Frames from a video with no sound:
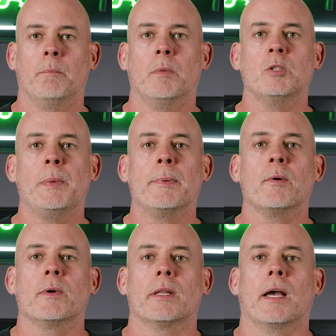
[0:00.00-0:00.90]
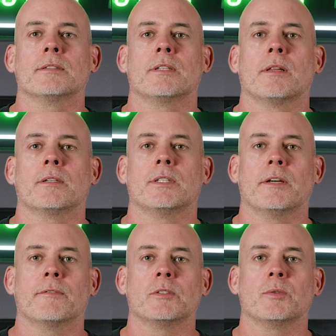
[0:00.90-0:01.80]
Most people realize that there's a
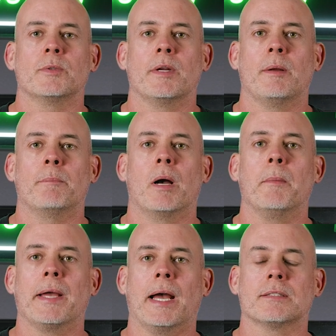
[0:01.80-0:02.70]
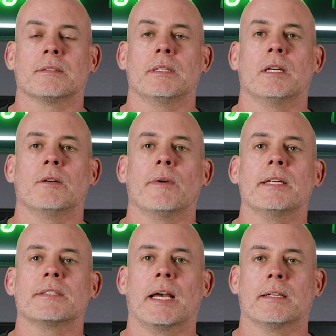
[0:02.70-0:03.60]
difference between pump gasoline and
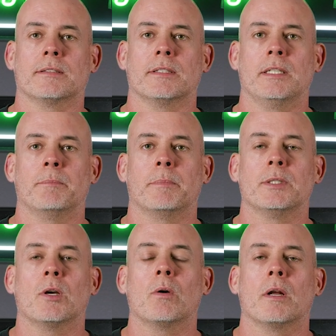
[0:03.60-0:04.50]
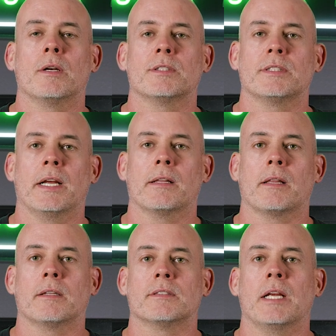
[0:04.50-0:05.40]
race gasoline, but don't understand
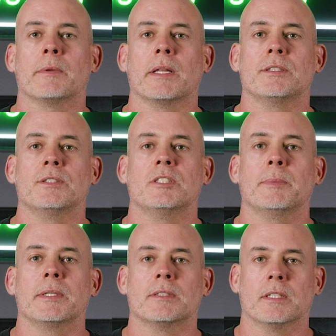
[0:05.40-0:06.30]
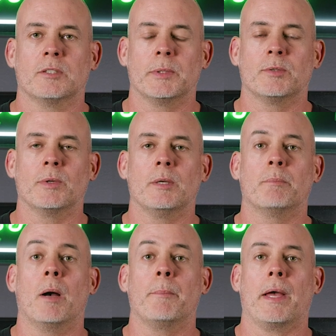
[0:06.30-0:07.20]
that the same relationship exists between
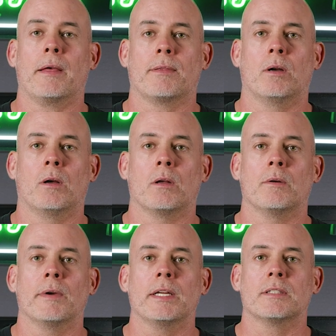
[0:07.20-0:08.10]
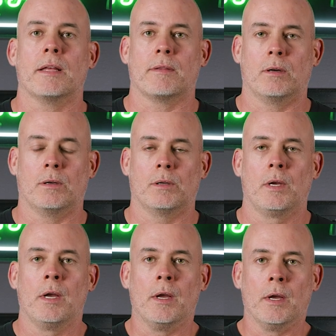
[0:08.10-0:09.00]
pump ethanol and race ethanol.
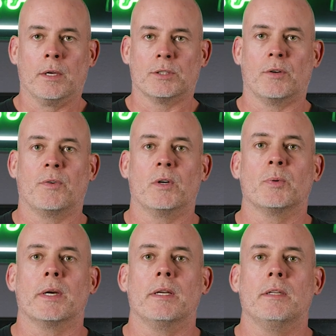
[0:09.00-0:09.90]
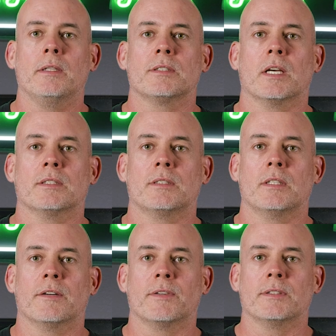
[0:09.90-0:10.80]
So first we're gonna discuss
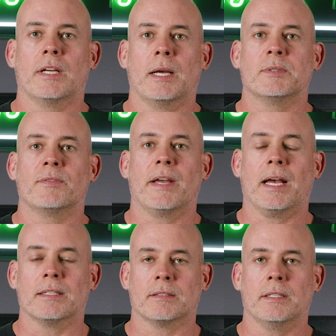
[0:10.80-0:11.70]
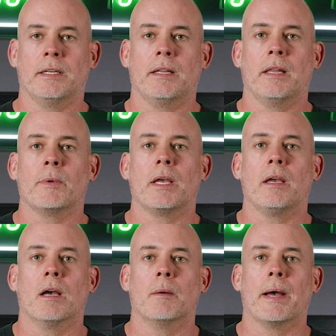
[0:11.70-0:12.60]
the different types of gasoline and then we
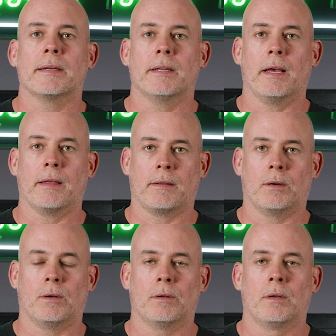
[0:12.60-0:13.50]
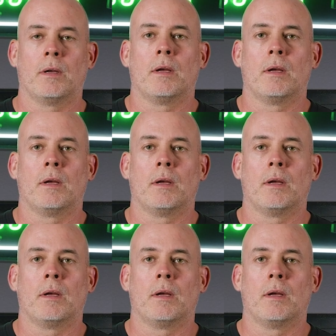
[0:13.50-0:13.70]
can come back to ethanol.